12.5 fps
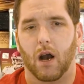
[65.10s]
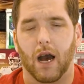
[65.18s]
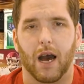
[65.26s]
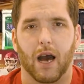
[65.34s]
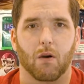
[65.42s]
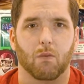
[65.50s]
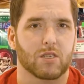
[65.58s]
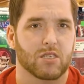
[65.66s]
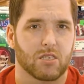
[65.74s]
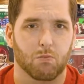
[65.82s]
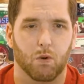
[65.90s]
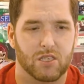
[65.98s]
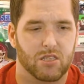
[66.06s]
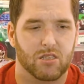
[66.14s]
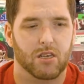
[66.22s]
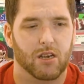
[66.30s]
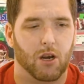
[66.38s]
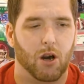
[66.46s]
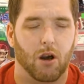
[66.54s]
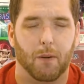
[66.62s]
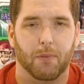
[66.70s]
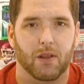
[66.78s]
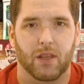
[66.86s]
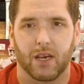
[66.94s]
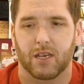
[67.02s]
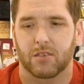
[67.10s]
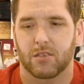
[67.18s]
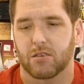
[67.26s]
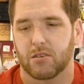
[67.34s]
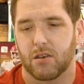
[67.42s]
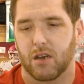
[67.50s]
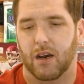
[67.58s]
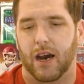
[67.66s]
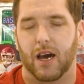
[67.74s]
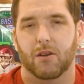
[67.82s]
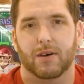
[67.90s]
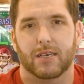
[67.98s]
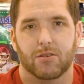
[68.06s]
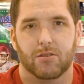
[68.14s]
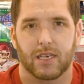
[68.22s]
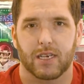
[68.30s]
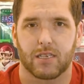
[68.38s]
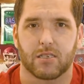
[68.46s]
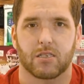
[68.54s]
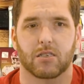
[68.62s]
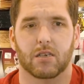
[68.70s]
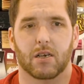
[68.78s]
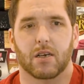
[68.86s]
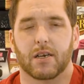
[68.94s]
What's the comp on this? How do I do this?